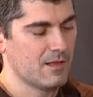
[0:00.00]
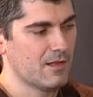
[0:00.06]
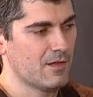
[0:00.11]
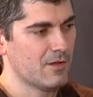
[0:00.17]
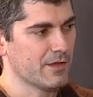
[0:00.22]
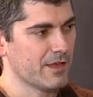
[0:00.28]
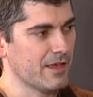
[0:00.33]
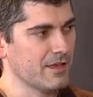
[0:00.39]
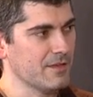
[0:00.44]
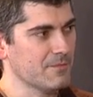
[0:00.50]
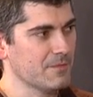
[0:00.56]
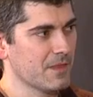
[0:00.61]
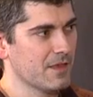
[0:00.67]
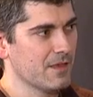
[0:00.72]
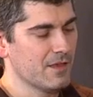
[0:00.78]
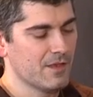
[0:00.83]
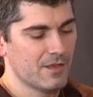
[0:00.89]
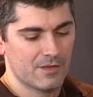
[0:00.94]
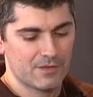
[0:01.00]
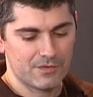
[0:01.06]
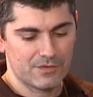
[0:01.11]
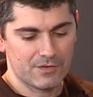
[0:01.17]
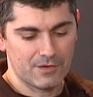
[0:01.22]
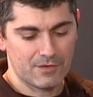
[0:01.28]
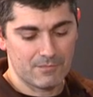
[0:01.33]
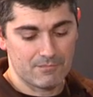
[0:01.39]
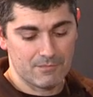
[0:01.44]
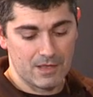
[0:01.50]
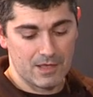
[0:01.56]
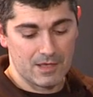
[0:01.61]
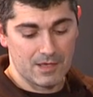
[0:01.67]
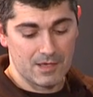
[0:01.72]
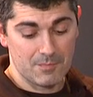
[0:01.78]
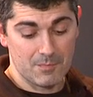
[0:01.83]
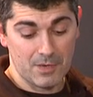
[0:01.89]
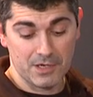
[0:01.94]
Okay, so
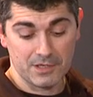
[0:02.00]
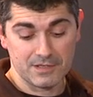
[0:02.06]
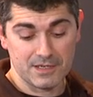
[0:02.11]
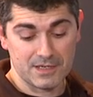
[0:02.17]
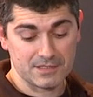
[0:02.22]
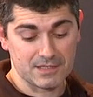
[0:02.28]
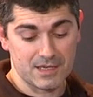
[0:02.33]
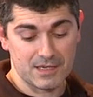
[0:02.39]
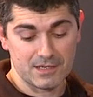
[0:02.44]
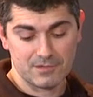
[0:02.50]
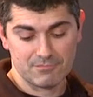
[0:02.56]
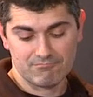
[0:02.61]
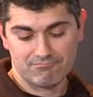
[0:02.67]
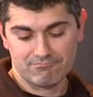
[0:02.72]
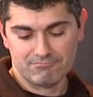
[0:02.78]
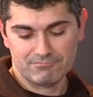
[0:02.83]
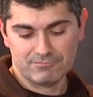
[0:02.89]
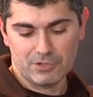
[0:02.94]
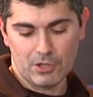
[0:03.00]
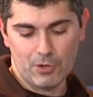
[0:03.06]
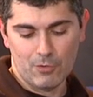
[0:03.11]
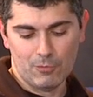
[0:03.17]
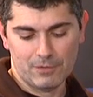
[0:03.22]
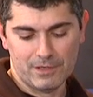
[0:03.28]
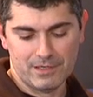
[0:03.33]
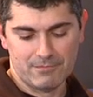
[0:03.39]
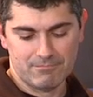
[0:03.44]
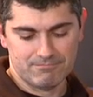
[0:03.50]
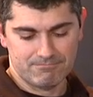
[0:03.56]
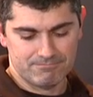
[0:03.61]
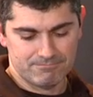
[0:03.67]
in my test I not only